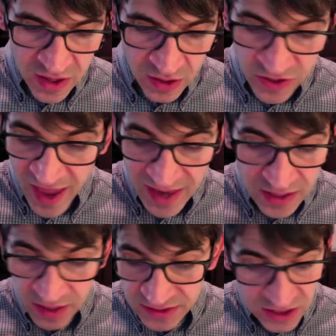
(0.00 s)
then
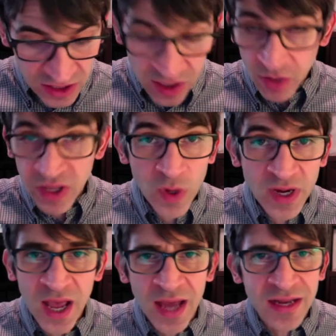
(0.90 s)
continued, he went
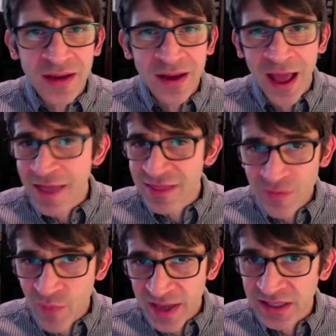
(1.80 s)
on and I
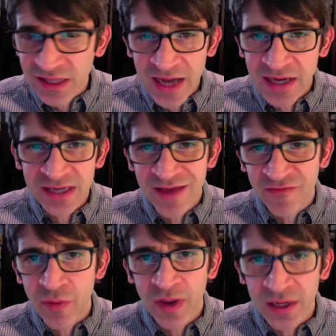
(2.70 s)
think basically edited
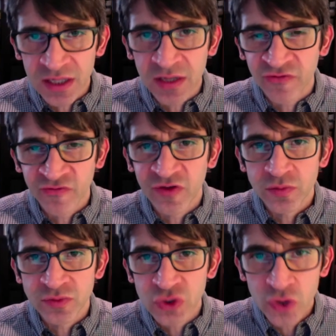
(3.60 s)
every Mike Nichols
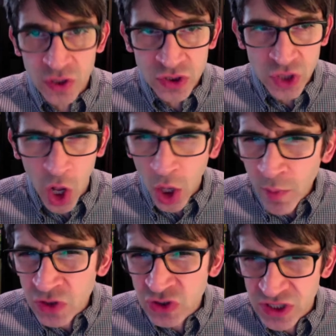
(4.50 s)
film to
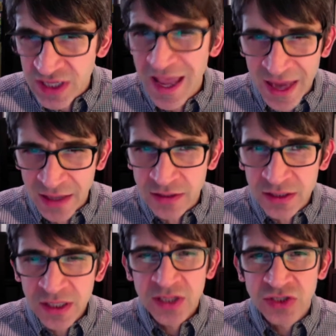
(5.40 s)
almost the end.
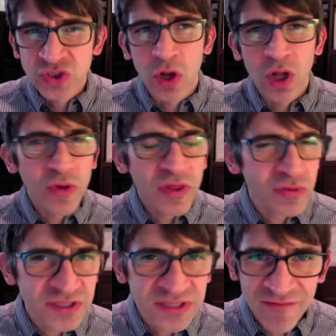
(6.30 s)
So all the way
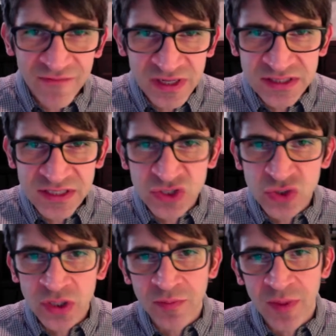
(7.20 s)
through the '70s, he's
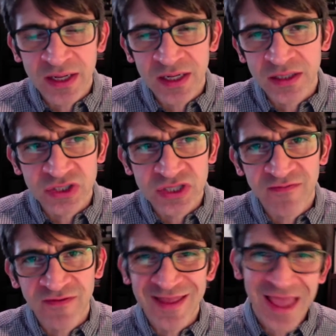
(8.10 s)
doing Mike Nichols
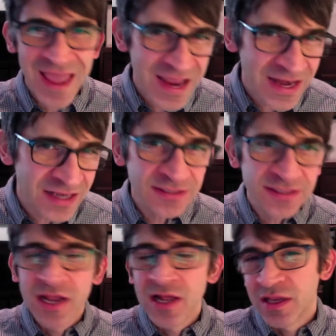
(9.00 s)
stuff. In the
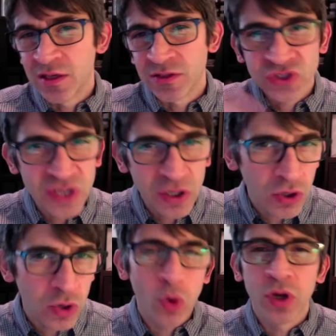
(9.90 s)
'80s,
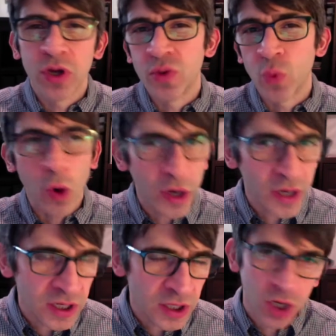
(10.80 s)
Silkwood,
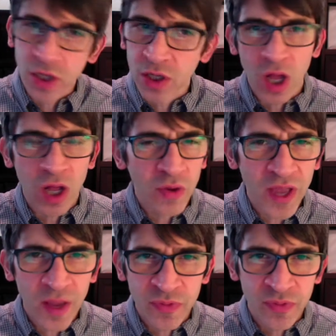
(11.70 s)
Working Girl, all the way
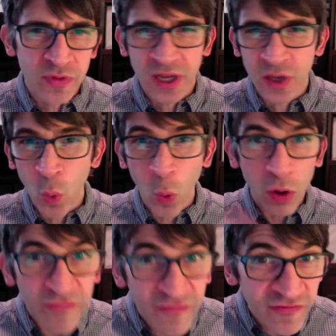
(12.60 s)
up like
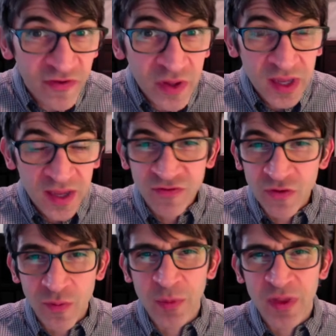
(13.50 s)
Wolf, if you
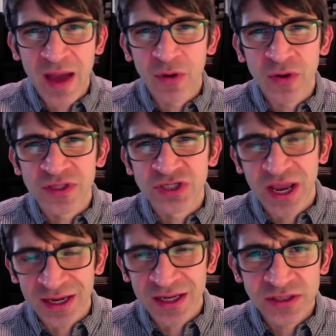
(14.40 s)
remember that one with
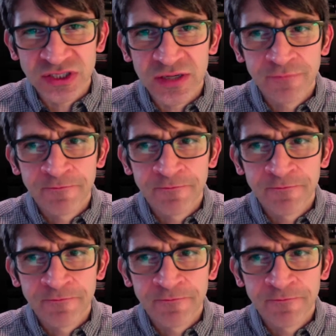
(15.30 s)
Jack Nicholson.